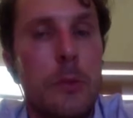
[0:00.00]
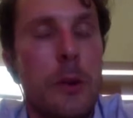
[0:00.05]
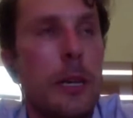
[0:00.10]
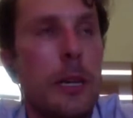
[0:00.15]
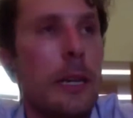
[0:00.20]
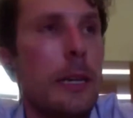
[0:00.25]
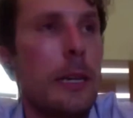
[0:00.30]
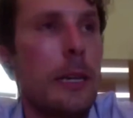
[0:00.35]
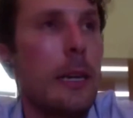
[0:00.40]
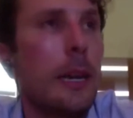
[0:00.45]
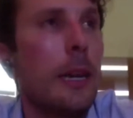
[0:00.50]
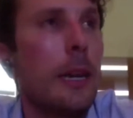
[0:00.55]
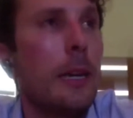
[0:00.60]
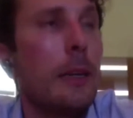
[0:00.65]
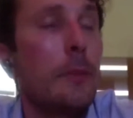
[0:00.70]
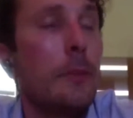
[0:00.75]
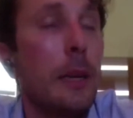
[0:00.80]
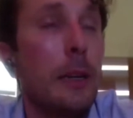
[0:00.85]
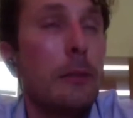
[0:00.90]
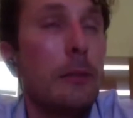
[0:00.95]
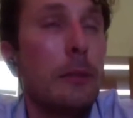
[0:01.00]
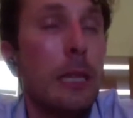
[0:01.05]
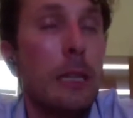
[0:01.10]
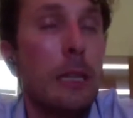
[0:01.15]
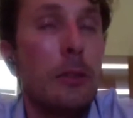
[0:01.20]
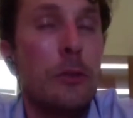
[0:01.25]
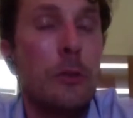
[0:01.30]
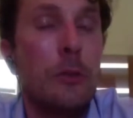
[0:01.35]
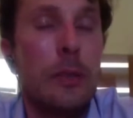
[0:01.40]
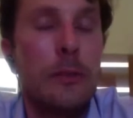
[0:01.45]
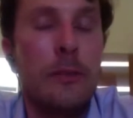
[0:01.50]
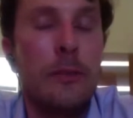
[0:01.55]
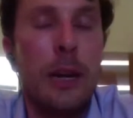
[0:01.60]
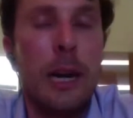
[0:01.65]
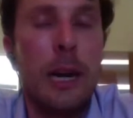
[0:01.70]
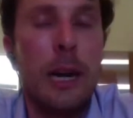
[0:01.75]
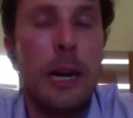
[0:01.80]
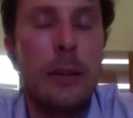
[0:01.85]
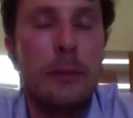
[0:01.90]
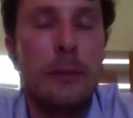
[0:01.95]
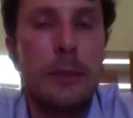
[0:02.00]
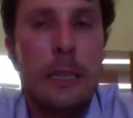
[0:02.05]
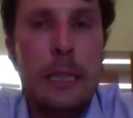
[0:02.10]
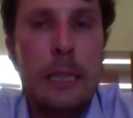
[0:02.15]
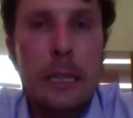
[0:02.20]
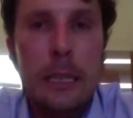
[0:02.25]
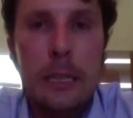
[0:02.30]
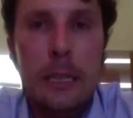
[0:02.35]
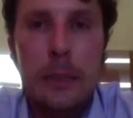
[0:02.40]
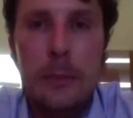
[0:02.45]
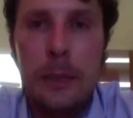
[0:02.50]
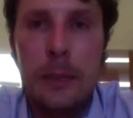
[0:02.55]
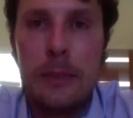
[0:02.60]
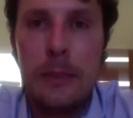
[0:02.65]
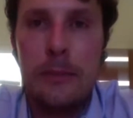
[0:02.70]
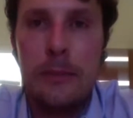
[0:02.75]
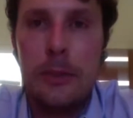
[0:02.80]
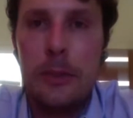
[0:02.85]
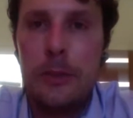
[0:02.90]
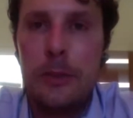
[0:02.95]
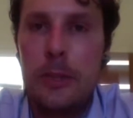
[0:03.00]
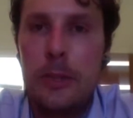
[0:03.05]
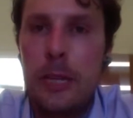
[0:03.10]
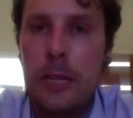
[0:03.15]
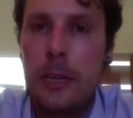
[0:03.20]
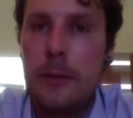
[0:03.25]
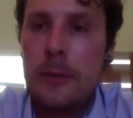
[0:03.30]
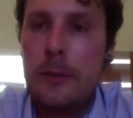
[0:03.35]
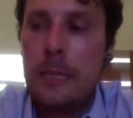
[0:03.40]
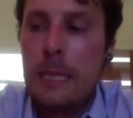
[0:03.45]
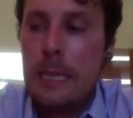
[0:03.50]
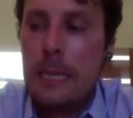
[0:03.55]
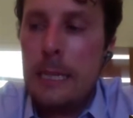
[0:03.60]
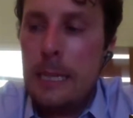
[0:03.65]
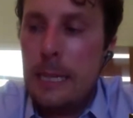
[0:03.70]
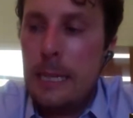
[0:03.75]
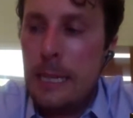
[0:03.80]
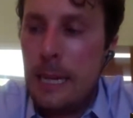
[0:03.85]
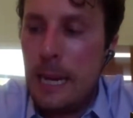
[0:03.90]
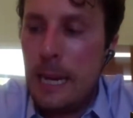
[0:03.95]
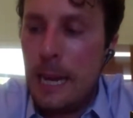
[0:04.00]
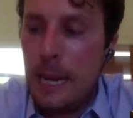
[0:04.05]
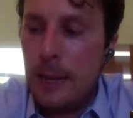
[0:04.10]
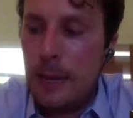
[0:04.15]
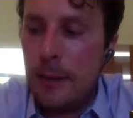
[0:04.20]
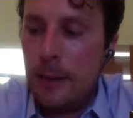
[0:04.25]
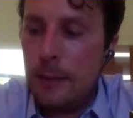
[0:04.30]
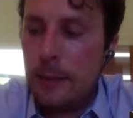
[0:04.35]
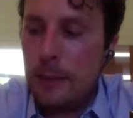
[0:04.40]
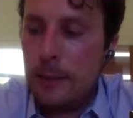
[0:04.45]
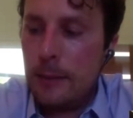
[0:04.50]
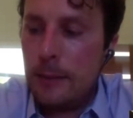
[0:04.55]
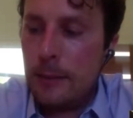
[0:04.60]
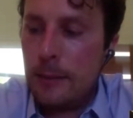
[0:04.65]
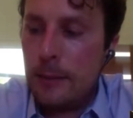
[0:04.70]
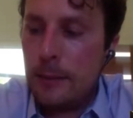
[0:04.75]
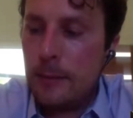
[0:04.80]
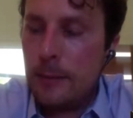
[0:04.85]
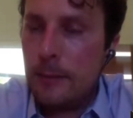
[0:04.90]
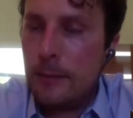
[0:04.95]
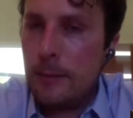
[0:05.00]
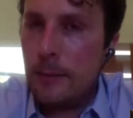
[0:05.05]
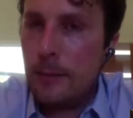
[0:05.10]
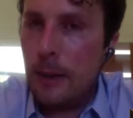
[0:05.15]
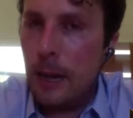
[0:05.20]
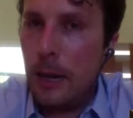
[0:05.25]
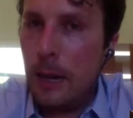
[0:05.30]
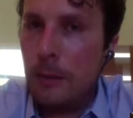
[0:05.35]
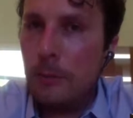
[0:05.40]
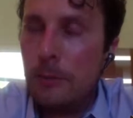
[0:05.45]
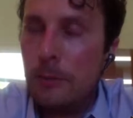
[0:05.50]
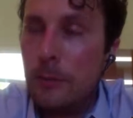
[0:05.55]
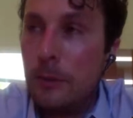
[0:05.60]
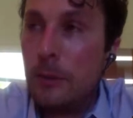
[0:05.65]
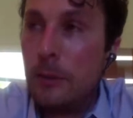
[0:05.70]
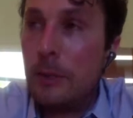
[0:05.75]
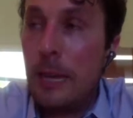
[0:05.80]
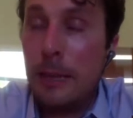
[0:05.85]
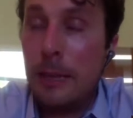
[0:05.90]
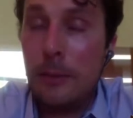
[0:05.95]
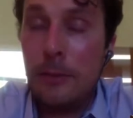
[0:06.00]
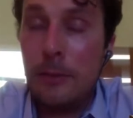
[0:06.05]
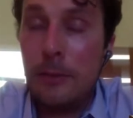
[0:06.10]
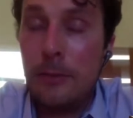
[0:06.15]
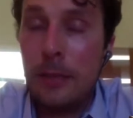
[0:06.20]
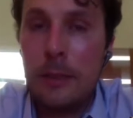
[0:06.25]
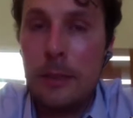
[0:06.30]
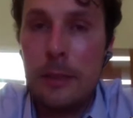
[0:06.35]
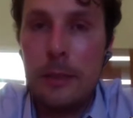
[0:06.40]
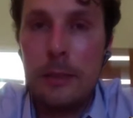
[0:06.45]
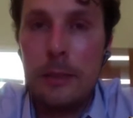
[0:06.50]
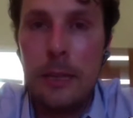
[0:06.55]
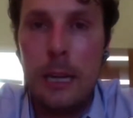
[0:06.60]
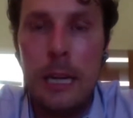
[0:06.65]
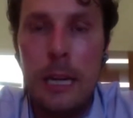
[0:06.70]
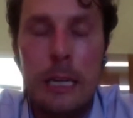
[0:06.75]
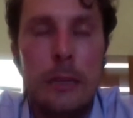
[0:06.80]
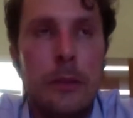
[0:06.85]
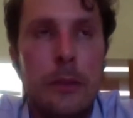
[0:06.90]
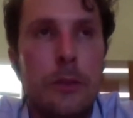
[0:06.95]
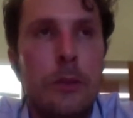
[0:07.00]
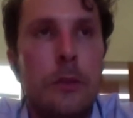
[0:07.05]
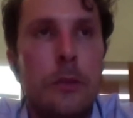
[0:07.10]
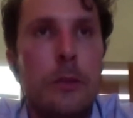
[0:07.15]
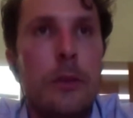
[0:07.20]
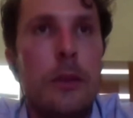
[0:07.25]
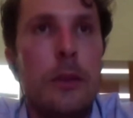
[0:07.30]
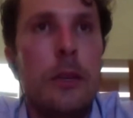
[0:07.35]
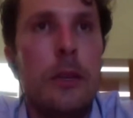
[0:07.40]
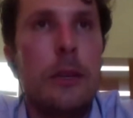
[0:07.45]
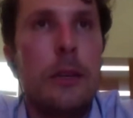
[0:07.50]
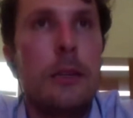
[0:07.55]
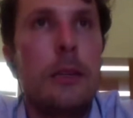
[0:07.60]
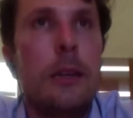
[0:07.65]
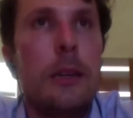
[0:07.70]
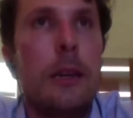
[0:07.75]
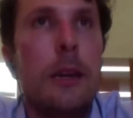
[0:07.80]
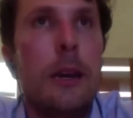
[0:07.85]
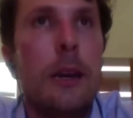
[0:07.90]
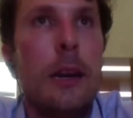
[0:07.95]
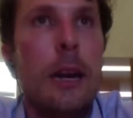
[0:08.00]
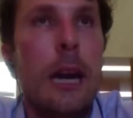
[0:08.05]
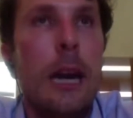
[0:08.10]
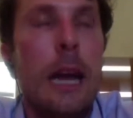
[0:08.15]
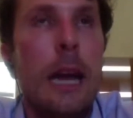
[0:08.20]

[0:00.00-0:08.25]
working at about age 25, about 7 years ago, and I just had to fix it. And I knew that I